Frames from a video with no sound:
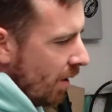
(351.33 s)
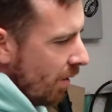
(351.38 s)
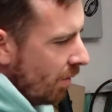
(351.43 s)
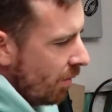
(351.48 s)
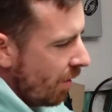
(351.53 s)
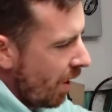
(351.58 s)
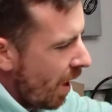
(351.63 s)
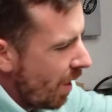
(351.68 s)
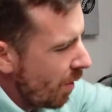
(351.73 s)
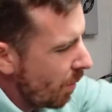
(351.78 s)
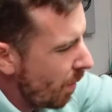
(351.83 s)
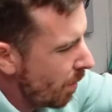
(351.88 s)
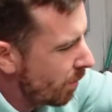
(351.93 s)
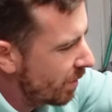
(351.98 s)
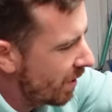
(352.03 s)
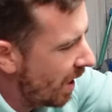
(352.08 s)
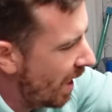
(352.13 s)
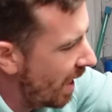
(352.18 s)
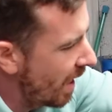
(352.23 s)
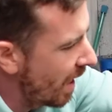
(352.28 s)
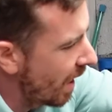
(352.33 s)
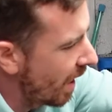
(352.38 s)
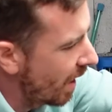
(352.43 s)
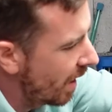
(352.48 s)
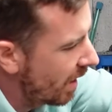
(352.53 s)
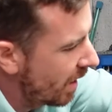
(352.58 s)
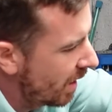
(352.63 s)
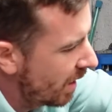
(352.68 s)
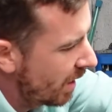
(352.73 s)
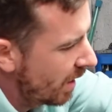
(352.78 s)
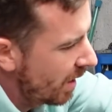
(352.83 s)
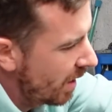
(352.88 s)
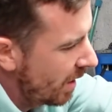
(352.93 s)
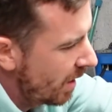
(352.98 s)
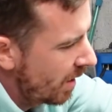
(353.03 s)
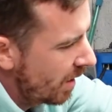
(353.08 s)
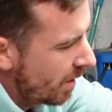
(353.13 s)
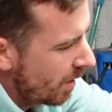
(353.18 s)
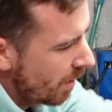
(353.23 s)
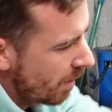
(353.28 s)
The other one was here,
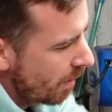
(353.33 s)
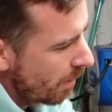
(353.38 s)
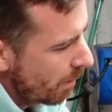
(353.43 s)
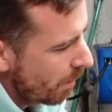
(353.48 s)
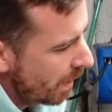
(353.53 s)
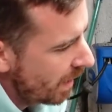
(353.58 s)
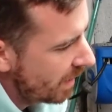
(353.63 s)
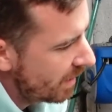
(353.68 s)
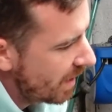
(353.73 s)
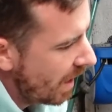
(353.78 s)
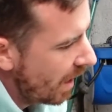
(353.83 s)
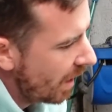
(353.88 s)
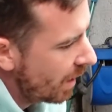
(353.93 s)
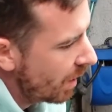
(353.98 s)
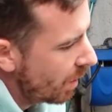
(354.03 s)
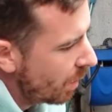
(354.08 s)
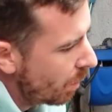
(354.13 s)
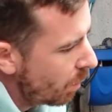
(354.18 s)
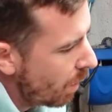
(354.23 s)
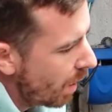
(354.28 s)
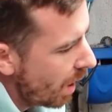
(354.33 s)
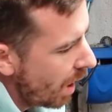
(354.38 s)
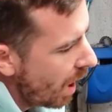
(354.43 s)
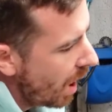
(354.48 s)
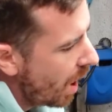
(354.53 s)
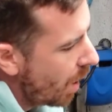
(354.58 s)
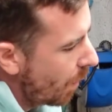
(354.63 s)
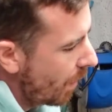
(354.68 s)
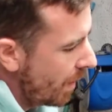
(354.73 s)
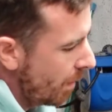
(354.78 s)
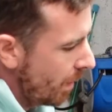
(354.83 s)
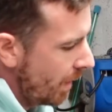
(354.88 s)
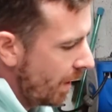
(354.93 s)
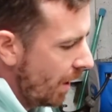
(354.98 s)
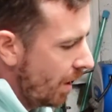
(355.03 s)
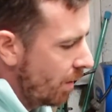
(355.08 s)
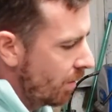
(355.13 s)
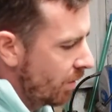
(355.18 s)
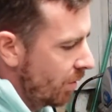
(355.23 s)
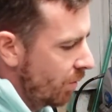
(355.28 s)
but is that gonna work? Oh, here we
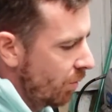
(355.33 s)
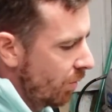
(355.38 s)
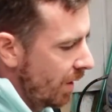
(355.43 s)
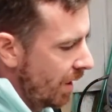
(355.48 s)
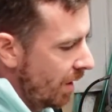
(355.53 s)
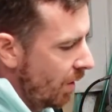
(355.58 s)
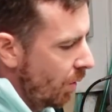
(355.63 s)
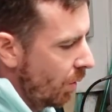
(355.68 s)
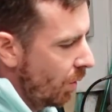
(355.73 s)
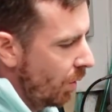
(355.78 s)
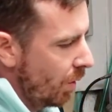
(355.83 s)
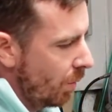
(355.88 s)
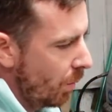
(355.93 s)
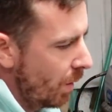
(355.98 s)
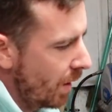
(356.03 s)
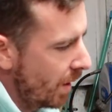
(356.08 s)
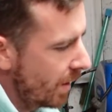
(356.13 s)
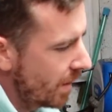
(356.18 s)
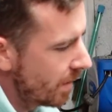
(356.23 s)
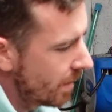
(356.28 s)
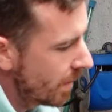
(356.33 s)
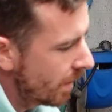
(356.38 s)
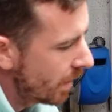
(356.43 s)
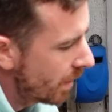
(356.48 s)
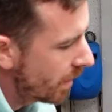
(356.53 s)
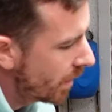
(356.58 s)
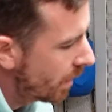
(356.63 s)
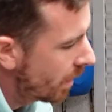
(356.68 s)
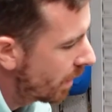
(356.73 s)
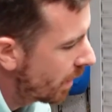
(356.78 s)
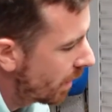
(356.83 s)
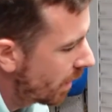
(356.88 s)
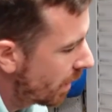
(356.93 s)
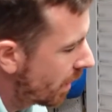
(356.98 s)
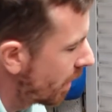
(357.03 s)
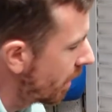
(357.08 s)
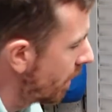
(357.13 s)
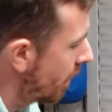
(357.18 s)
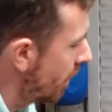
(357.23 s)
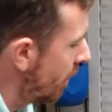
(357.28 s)
go, it's already not gonna work, is it?
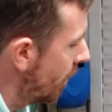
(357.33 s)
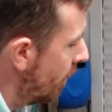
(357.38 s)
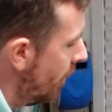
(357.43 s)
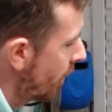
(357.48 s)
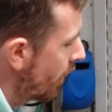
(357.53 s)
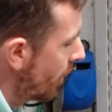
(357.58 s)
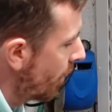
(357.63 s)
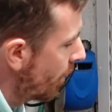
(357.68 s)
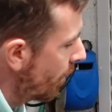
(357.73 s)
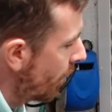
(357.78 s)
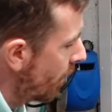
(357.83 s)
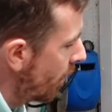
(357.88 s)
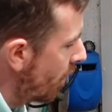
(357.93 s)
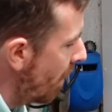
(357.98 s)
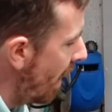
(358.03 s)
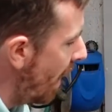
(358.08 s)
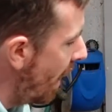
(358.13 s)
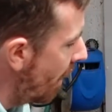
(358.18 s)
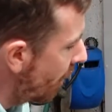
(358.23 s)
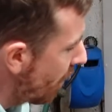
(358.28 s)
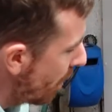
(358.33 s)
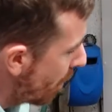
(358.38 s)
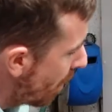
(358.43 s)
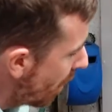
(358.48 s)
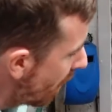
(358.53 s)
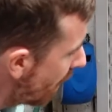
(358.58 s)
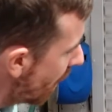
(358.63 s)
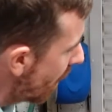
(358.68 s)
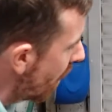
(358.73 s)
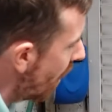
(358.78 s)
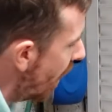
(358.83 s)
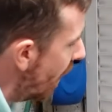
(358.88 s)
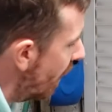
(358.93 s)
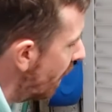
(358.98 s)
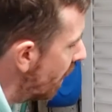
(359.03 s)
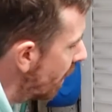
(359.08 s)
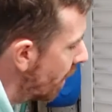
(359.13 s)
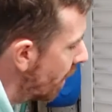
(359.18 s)
May have to put it like